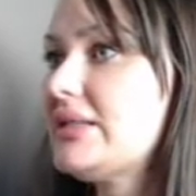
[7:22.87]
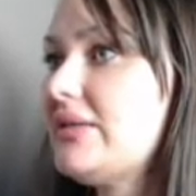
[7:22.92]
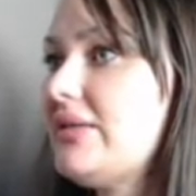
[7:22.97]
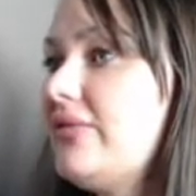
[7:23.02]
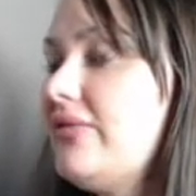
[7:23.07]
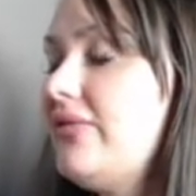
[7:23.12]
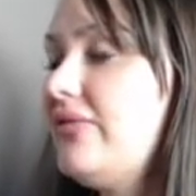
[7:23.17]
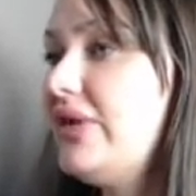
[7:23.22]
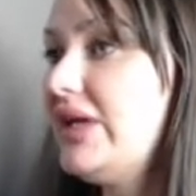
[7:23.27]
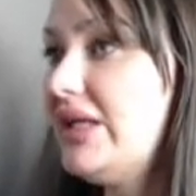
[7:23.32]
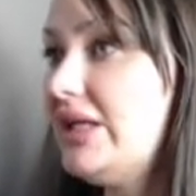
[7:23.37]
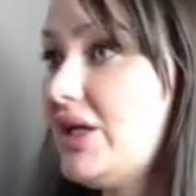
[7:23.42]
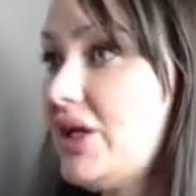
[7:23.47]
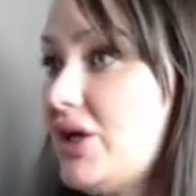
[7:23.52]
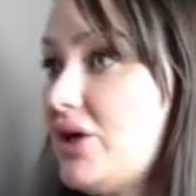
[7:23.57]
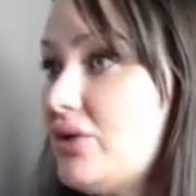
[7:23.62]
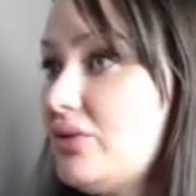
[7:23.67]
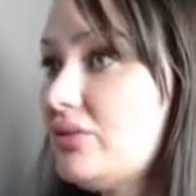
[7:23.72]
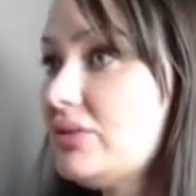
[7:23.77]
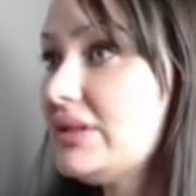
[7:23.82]

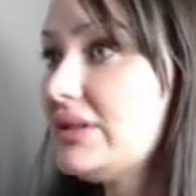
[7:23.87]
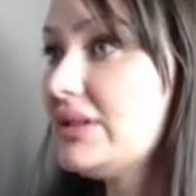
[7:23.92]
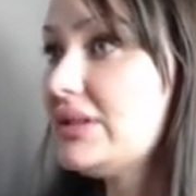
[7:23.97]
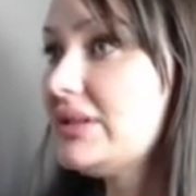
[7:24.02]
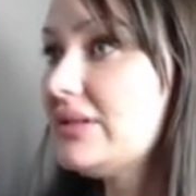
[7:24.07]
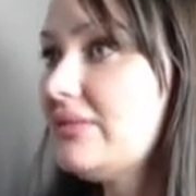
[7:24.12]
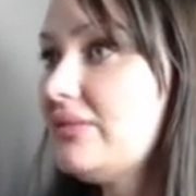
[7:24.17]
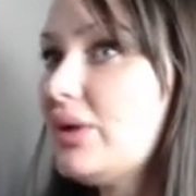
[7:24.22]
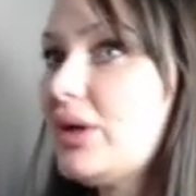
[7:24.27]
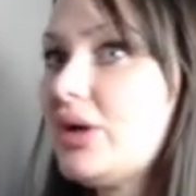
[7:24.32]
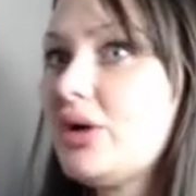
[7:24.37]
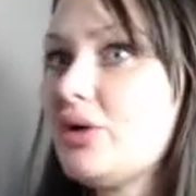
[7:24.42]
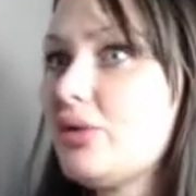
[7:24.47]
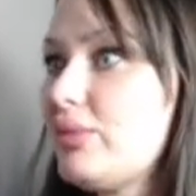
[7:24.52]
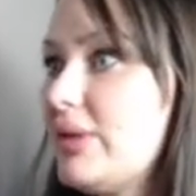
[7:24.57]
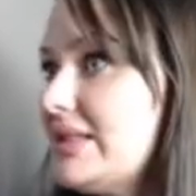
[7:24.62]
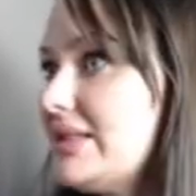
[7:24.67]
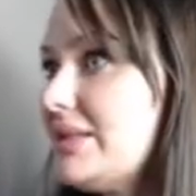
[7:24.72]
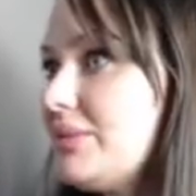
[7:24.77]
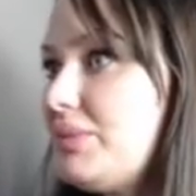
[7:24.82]
videos, her
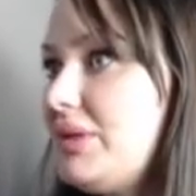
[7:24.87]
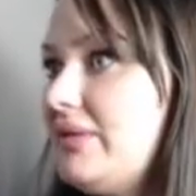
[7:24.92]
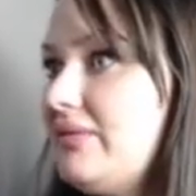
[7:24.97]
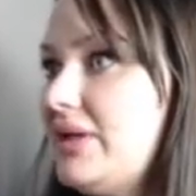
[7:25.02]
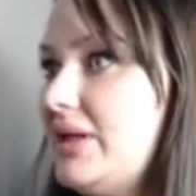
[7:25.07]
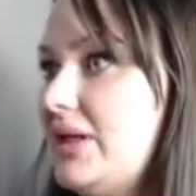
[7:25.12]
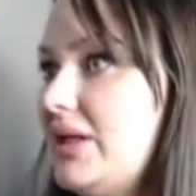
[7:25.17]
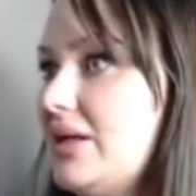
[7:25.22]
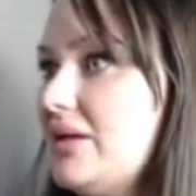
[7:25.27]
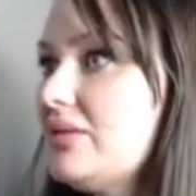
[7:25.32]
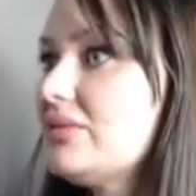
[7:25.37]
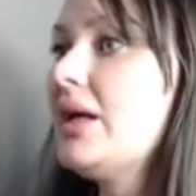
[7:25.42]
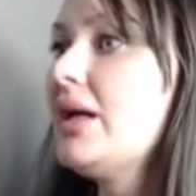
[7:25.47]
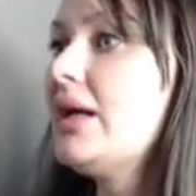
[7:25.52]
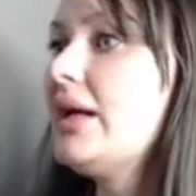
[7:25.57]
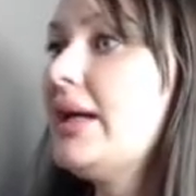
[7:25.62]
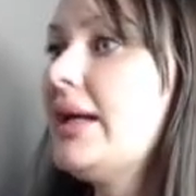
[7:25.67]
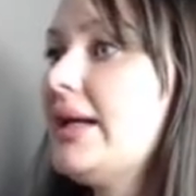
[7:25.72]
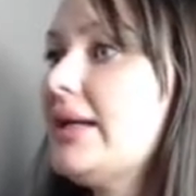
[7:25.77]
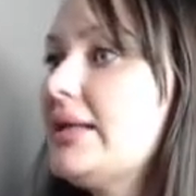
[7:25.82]
recipe videos,
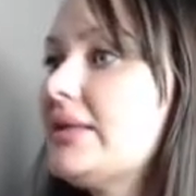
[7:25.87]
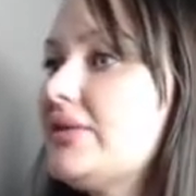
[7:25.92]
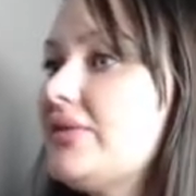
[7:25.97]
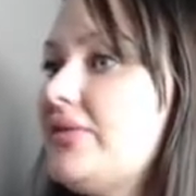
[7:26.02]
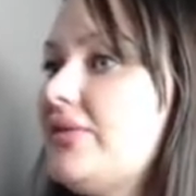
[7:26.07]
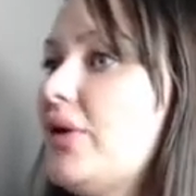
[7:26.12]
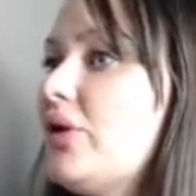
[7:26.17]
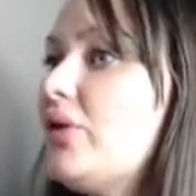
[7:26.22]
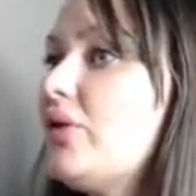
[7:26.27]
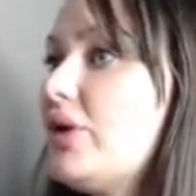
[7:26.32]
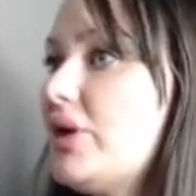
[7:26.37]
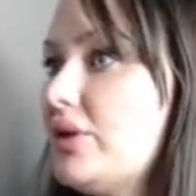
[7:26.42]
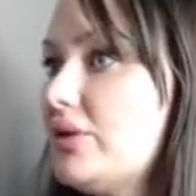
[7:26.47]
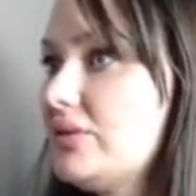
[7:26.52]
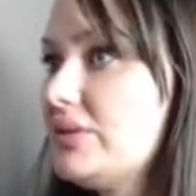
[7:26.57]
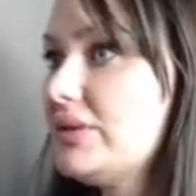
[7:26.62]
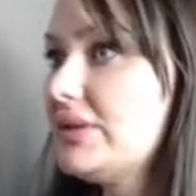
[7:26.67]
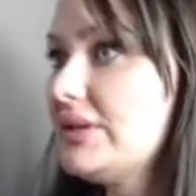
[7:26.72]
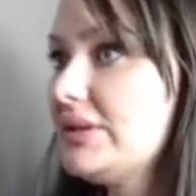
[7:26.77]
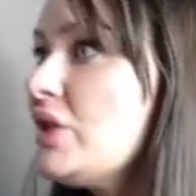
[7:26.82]
and
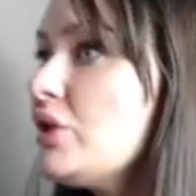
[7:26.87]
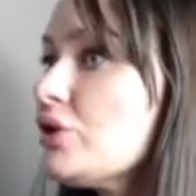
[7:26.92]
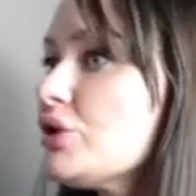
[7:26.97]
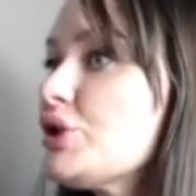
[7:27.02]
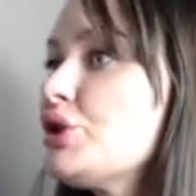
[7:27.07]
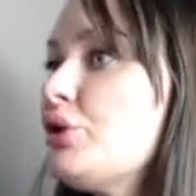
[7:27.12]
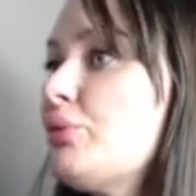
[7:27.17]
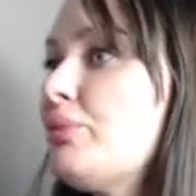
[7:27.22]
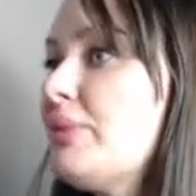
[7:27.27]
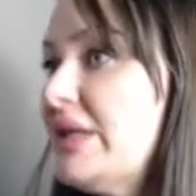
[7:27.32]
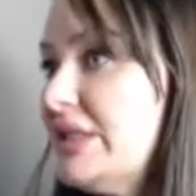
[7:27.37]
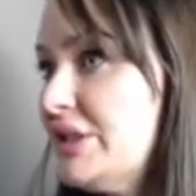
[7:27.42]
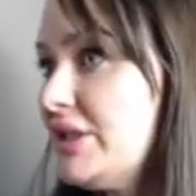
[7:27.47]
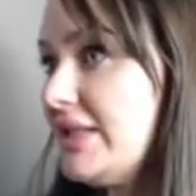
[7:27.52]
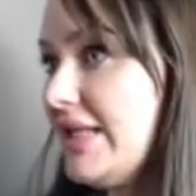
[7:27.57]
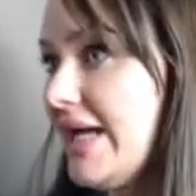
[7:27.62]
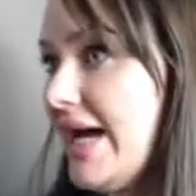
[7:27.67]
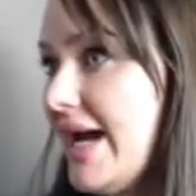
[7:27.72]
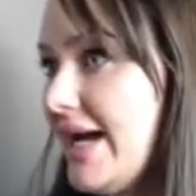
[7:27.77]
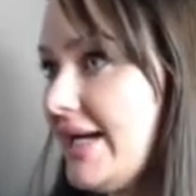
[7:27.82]
photos, there's so much of
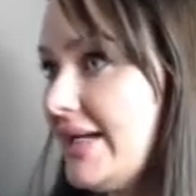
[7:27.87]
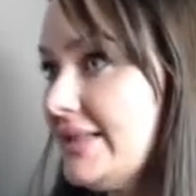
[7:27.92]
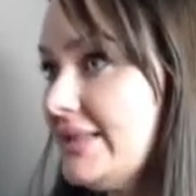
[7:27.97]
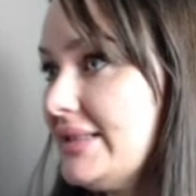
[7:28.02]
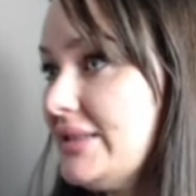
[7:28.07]
that.